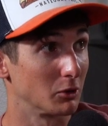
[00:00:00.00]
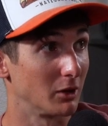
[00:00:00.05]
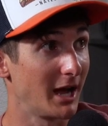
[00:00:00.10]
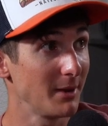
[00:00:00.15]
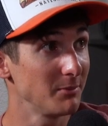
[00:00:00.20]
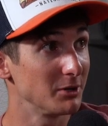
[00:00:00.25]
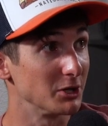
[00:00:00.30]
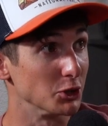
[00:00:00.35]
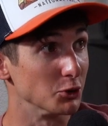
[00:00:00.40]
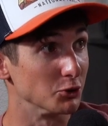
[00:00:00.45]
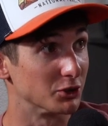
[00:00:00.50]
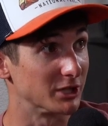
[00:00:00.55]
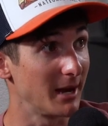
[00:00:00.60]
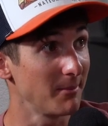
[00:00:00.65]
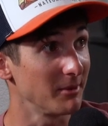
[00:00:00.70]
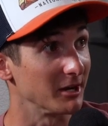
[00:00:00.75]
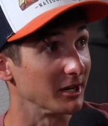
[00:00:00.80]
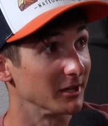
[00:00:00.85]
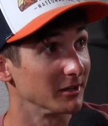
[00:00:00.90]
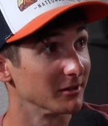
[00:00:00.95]
climbed in
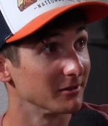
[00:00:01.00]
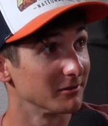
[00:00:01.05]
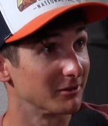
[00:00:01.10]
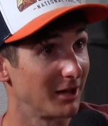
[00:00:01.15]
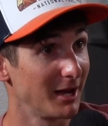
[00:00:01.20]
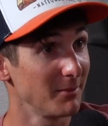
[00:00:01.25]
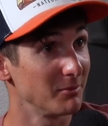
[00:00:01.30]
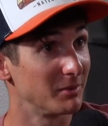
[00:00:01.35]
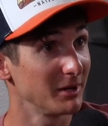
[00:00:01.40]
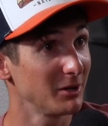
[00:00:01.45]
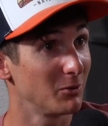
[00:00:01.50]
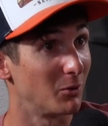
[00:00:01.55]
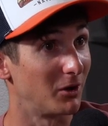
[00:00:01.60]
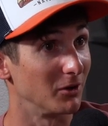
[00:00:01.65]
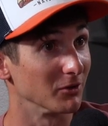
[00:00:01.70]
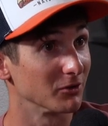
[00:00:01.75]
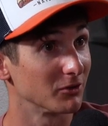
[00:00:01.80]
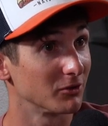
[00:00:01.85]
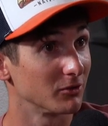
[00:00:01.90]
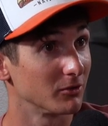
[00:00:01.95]
Yosemite, climbed big
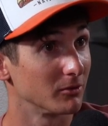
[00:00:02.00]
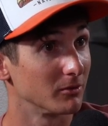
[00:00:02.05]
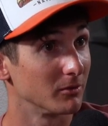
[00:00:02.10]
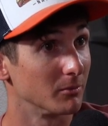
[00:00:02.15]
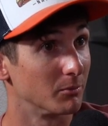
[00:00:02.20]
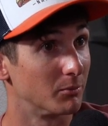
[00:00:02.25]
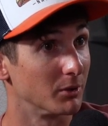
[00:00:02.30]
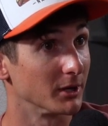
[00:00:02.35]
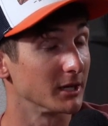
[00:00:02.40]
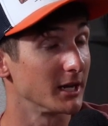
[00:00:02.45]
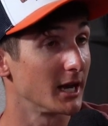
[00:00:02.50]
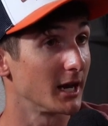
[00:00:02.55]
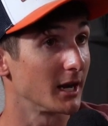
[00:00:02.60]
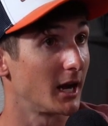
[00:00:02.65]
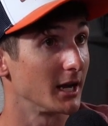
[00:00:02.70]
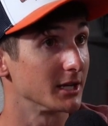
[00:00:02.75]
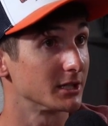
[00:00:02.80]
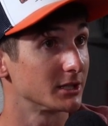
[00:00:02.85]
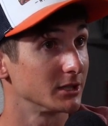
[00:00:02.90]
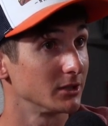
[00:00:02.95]
walls, but
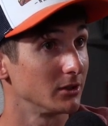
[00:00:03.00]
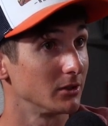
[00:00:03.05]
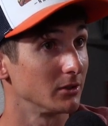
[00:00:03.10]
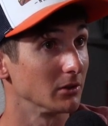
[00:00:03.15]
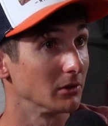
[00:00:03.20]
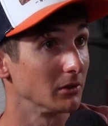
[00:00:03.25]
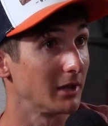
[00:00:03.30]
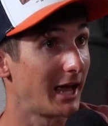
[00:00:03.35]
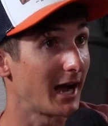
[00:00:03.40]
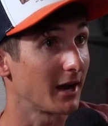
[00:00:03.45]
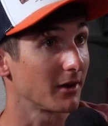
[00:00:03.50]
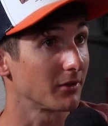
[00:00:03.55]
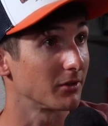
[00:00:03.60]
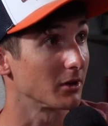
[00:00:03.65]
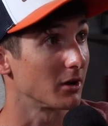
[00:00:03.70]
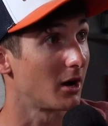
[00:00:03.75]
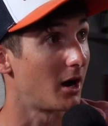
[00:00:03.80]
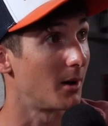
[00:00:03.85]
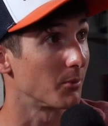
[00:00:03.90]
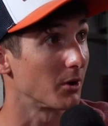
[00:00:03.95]
yet I still lack
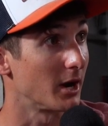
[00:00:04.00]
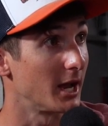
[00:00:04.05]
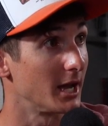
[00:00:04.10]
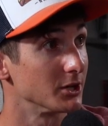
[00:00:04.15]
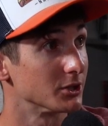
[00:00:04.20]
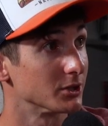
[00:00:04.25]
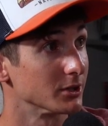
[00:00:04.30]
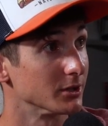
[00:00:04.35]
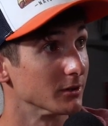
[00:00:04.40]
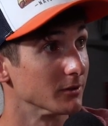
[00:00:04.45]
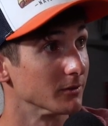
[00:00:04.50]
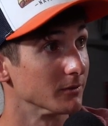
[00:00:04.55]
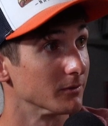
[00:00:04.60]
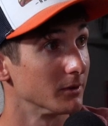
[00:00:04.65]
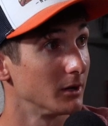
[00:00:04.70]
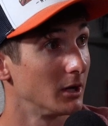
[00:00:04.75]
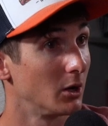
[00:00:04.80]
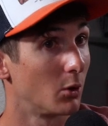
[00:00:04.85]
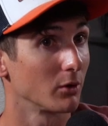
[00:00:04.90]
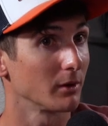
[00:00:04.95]
the comprehension
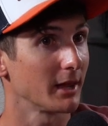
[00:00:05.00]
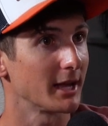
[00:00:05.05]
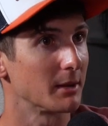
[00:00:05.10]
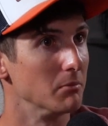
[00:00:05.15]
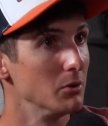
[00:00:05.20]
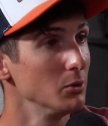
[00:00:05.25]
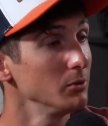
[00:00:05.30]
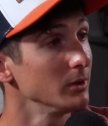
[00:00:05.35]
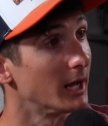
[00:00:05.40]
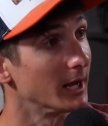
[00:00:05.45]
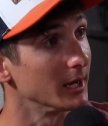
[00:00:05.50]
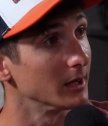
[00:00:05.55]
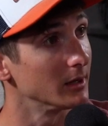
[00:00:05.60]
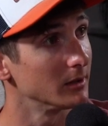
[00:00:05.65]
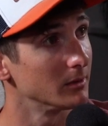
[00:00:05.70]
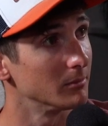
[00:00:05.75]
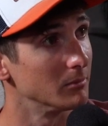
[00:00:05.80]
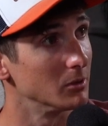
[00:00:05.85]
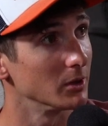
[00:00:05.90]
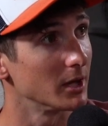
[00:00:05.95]
of, or Moonlight
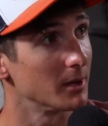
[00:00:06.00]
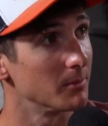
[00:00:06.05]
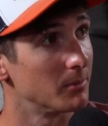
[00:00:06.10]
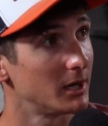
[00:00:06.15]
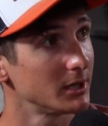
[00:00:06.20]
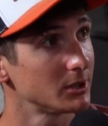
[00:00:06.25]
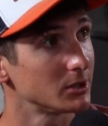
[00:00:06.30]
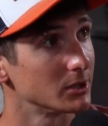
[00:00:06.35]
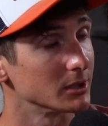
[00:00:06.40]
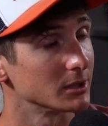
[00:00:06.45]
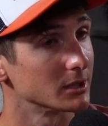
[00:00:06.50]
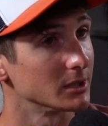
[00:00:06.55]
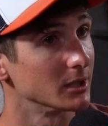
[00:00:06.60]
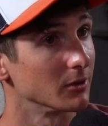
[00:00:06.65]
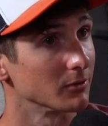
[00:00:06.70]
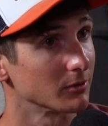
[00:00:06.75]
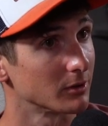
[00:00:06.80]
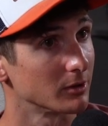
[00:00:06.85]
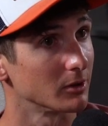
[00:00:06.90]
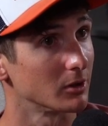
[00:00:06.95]
Buttress,
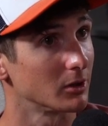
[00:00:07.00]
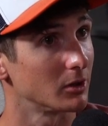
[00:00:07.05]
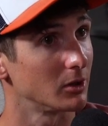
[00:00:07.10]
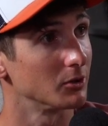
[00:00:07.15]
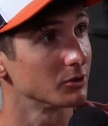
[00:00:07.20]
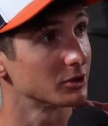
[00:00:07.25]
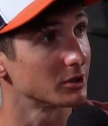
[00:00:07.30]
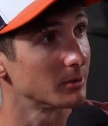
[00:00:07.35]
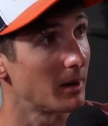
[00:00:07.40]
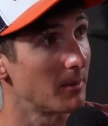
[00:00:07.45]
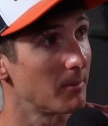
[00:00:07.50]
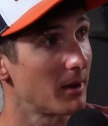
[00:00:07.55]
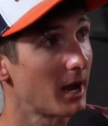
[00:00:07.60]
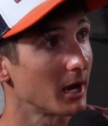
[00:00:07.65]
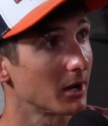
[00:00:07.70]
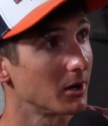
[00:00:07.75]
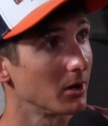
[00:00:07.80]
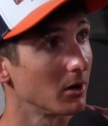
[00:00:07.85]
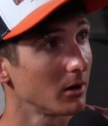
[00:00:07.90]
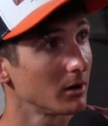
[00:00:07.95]
close to my
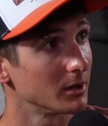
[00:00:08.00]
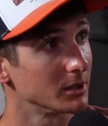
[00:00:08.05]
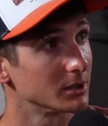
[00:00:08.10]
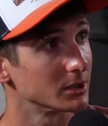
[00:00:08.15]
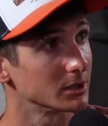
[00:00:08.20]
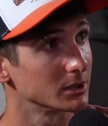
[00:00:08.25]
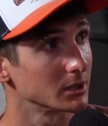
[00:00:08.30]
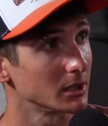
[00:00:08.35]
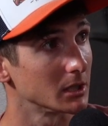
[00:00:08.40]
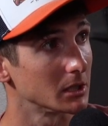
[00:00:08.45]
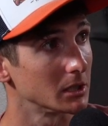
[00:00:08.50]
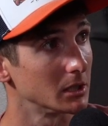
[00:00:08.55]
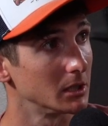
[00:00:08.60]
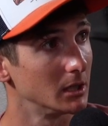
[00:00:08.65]
backyard. It's just